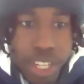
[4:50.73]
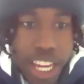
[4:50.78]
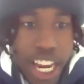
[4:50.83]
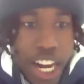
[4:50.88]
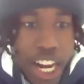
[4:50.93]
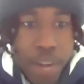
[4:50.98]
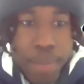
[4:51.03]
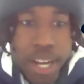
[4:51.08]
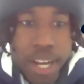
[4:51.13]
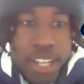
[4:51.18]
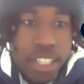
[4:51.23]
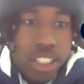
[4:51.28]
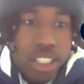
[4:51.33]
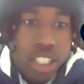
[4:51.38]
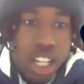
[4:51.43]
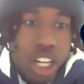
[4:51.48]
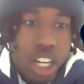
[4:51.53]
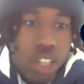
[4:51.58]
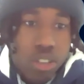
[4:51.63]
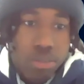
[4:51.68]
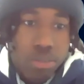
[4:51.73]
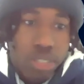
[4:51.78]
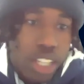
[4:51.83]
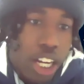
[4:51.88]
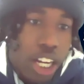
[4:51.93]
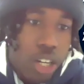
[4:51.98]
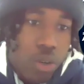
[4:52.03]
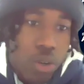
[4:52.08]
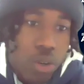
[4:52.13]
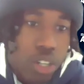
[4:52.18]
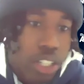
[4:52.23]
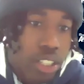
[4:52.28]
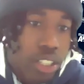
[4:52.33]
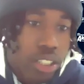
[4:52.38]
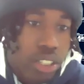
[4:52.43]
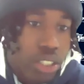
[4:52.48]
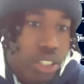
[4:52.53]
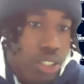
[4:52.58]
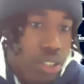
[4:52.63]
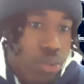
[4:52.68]
Everybody in this locker room is not
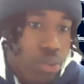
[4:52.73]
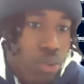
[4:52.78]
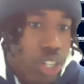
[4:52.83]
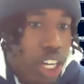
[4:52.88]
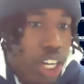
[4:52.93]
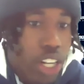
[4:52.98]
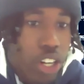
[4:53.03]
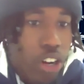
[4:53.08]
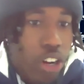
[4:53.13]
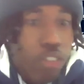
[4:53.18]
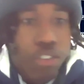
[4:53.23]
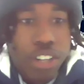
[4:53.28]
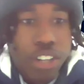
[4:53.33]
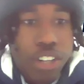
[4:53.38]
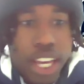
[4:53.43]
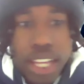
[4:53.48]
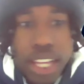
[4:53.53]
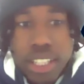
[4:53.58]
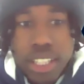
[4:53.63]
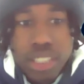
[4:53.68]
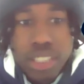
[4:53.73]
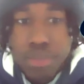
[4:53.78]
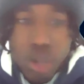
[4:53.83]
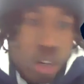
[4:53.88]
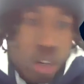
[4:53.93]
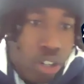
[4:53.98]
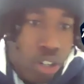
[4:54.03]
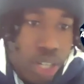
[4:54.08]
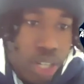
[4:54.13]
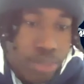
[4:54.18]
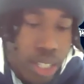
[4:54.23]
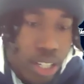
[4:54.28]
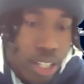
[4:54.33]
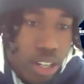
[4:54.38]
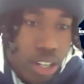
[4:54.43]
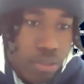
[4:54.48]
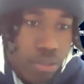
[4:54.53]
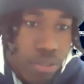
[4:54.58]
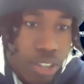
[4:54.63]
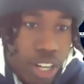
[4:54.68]
quitters. We're not known for that. This program's not
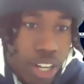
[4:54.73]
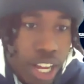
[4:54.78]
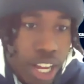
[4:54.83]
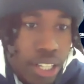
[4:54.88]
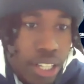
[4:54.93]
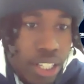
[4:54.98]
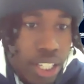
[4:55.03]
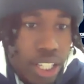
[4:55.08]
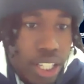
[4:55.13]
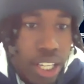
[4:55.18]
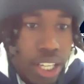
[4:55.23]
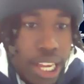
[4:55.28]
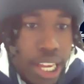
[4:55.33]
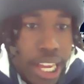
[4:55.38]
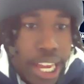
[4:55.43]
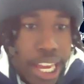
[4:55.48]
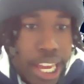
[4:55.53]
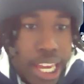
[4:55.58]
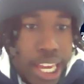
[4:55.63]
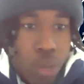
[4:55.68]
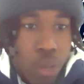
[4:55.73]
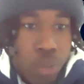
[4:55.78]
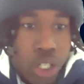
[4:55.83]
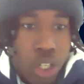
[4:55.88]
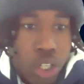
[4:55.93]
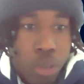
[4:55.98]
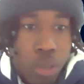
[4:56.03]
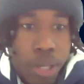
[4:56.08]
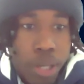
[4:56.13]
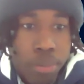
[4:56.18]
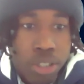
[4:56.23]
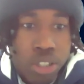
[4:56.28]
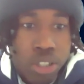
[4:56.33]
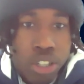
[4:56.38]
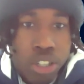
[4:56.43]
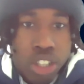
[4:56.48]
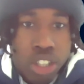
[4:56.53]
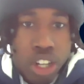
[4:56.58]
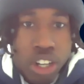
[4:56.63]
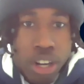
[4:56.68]
known for that. And we knew people was
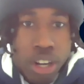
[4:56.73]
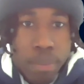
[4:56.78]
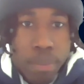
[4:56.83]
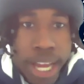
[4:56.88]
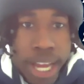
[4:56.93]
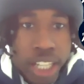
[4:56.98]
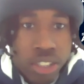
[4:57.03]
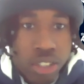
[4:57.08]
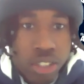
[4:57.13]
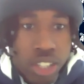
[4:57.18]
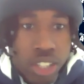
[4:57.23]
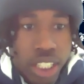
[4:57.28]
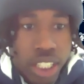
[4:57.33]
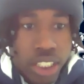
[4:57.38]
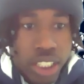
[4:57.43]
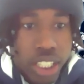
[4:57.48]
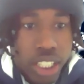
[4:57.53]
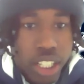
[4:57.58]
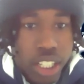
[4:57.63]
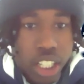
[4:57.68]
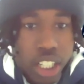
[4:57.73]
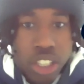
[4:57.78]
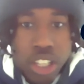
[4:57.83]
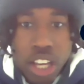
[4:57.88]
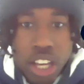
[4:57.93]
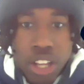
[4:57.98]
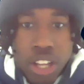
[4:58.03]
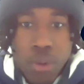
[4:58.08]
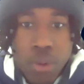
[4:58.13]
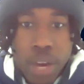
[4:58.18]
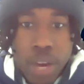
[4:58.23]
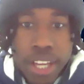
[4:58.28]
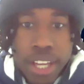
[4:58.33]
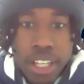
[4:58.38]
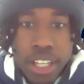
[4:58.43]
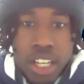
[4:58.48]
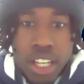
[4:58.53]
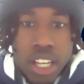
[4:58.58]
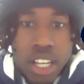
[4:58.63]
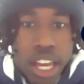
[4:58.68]
going to turn their backs on us and look the other way.
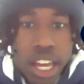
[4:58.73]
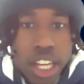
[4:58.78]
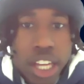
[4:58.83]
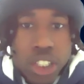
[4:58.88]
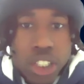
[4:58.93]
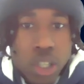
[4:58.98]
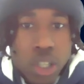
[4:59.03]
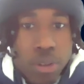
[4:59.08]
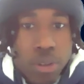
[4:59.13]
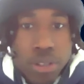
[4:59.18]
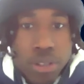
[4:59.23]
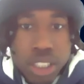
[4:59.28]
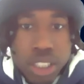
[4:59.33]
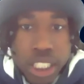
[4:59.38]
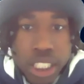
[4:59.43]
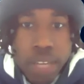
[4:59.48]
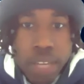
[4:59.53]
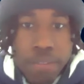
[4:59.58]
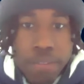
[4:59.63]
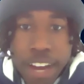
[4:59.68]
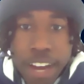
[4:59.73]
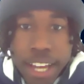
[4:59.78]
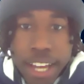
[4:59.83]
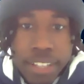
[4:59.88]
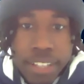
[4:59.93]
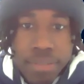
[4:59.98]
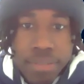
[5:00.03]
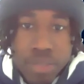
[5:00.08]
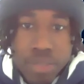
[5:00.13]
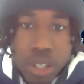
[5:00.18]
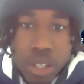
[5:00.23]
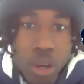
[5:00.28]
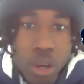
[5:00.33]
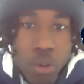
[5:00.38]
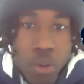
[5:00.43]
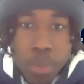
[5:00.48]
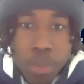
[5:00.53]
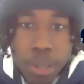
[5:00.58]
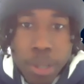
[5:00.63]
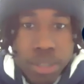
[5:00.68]
So we would just keep fighting.
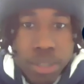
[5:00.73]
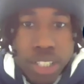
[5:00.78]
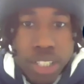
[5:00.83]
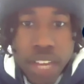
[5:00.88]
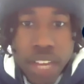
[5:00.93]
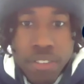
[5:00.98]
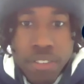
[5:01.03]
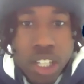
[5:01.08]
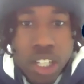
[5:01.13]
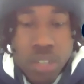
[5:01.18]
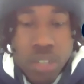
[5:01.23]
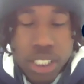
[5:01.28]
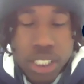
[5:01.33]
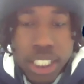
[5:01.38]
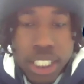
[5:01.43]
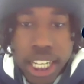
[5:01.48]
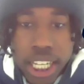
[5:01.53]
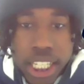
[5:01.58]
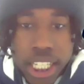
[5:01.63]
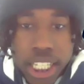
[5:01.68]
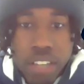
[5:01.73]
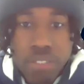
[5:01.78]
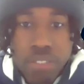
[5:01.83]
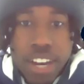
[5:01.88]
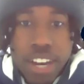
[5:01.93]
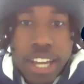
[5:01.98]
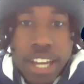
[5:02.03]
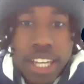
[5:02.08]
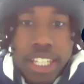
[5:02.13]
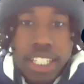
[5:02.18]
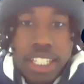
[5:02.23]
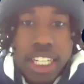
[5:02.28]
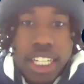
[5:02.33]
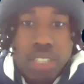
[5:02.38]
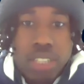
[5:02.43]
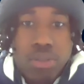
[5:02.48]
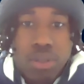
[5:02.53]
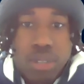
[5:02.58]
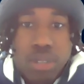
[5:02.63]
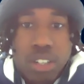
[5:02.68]
when people are not even looking, we just got to keep fighting, and
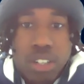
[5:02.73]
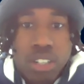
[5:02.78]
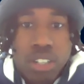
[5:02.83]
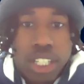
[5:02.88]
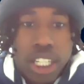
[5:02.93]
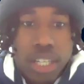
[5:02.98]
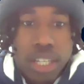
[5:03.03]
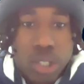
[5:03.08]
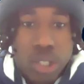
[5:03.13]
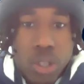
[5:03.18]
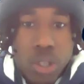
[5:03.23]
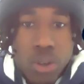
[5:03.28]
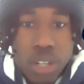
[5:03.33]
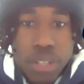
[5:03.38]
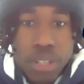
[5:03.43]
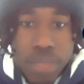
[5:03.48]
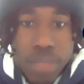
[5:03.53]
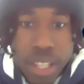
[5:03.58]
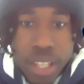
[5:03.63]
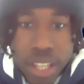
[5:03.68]
that's what we're going to keep doing.